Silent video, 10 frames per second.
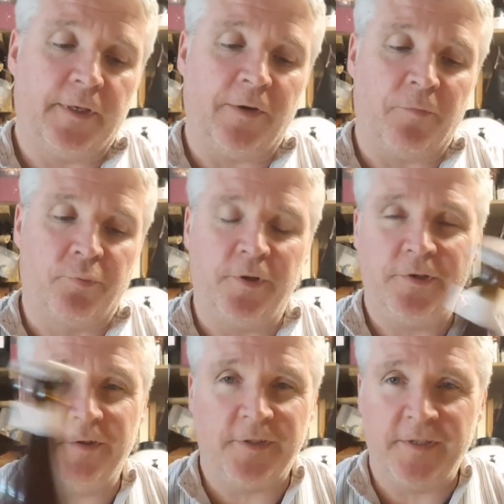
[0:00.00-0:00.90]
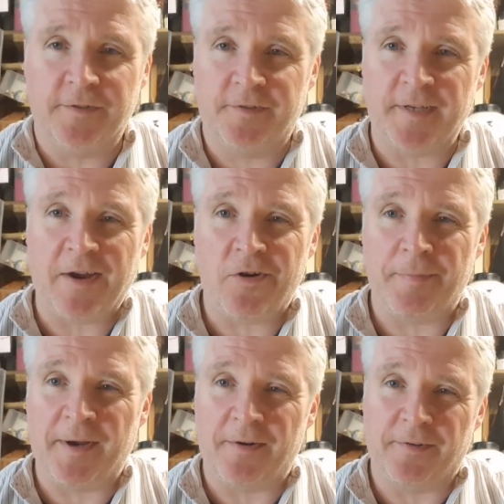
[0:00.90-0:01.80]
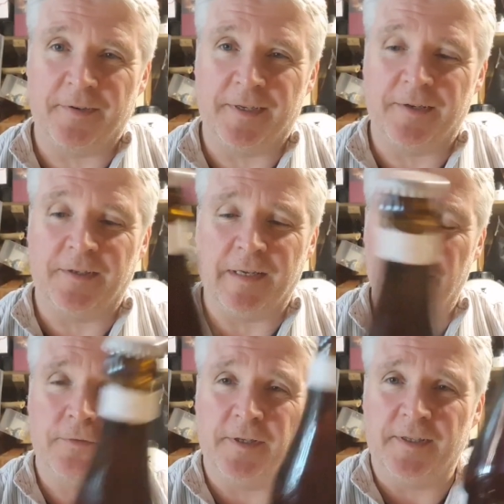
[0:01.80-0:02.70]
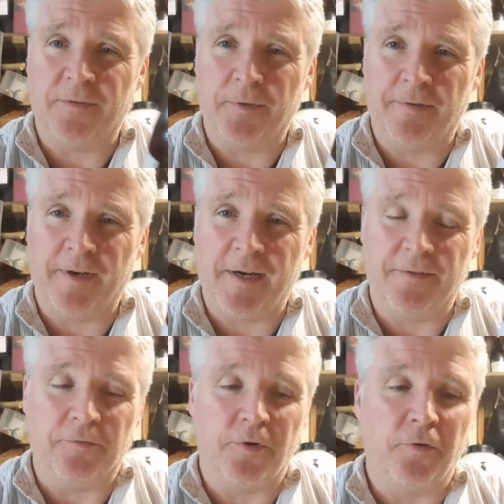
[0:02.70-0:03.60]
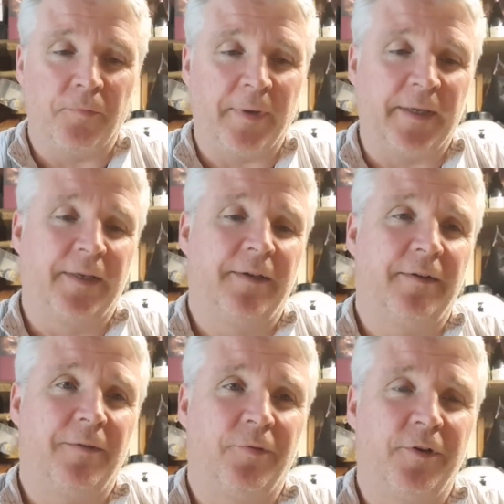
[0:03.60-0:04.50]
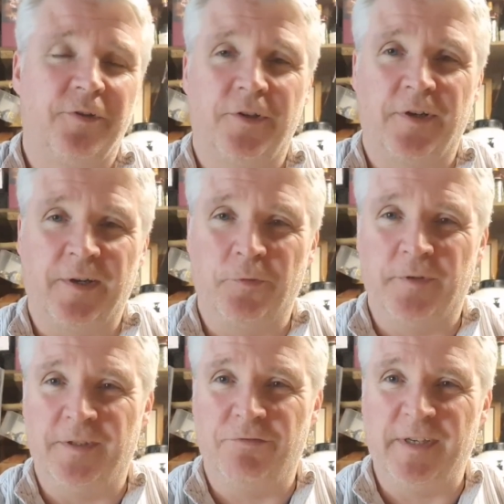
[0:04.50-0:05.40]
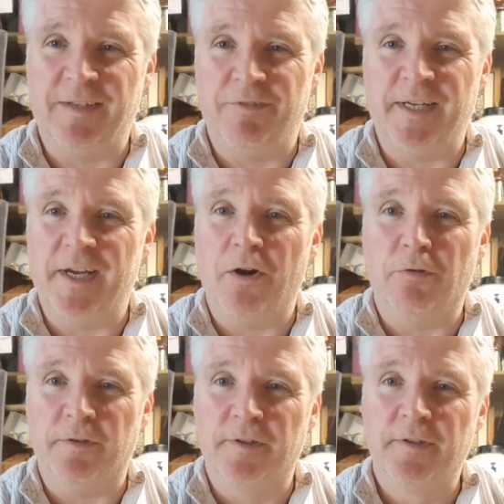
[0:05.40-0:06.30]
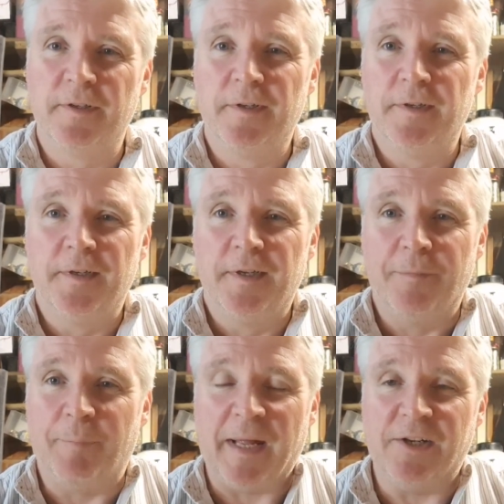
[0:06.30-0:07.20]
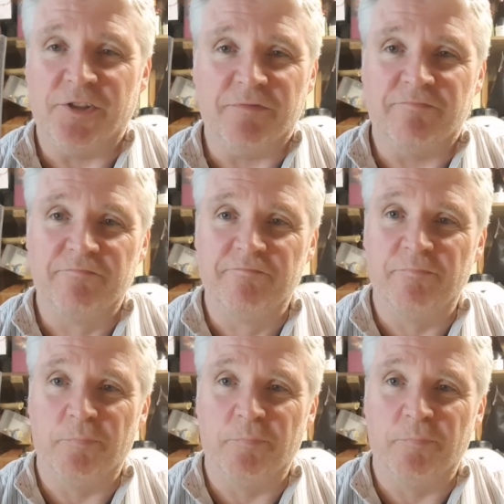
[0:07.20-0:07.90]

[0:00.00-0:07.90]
Now, I'm pretty sure these are sour beers I think that's what I've heard in Rodenbach. I'm pretty sure they're like one of these really, really old Belgian